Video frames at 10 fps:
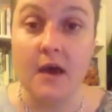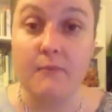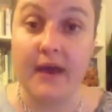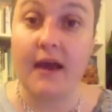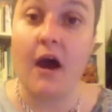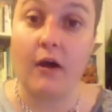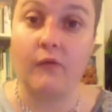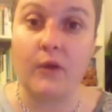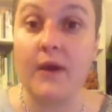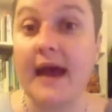being
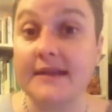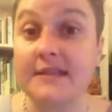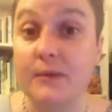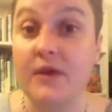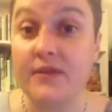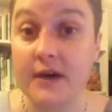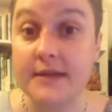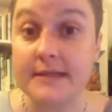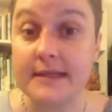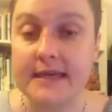hungry when actually we're
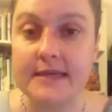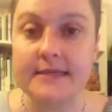thirsty.